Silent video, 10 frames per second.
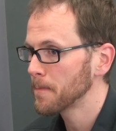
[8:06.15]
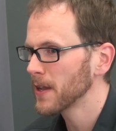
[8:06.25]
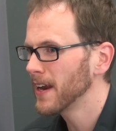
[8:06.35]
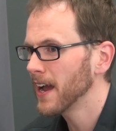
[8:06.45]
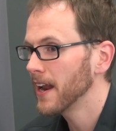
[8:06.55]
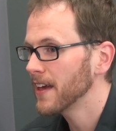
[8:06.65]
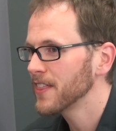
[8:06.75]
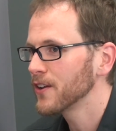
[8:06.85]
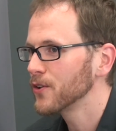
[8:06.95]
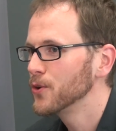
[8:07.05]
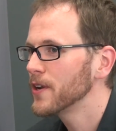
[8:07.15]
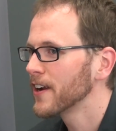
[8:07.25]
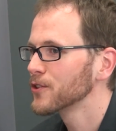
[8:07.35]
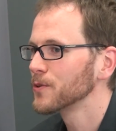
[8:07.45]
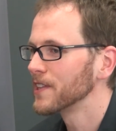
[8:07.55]
And I, and I think, who
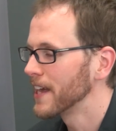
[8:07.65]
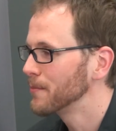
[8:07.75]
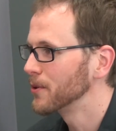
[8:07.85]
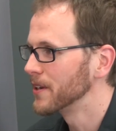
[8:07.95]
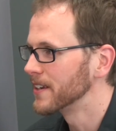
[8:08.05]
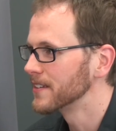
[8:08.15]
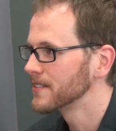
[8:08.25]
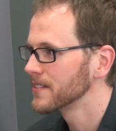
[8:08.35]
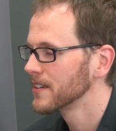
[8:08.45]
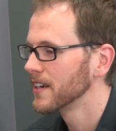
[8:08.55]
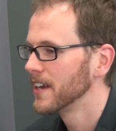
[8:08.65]
cares what label it is?